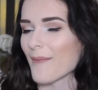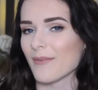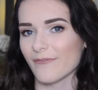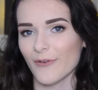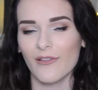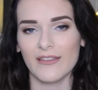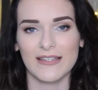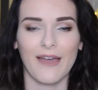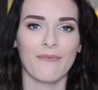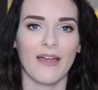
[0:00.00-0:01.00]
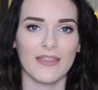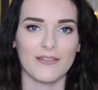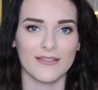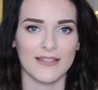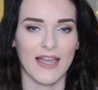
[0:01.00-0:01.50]
Before this camera I
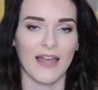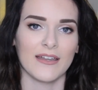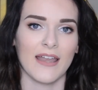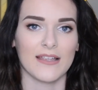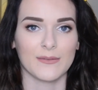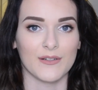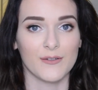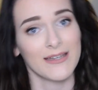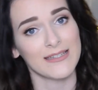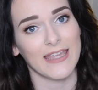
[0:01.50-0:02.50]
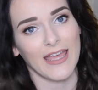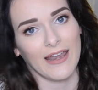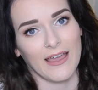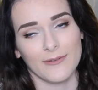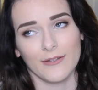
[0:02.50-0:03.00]
used the Canon S120 and
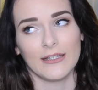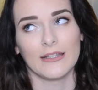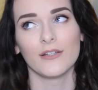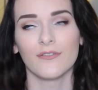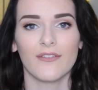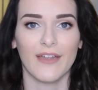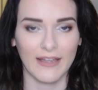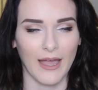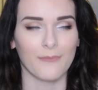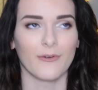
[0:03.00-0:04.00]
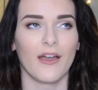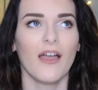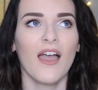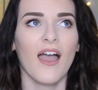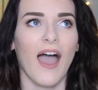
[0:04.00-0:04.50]
I absolutely loved that camera
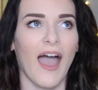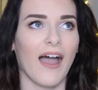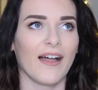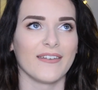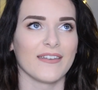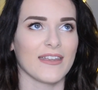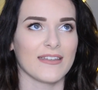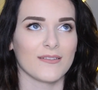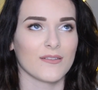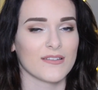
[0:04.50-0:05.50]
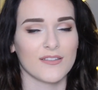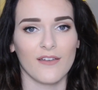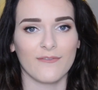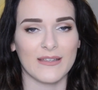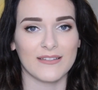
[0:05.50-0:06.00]
and it
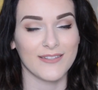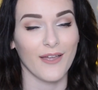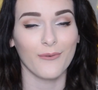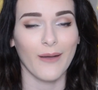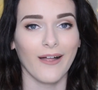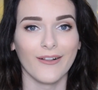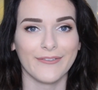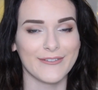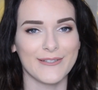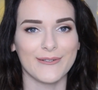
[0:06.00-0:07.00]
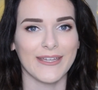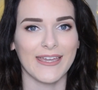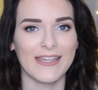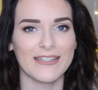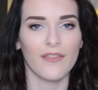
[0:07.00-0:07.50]
served me so well for 2 years.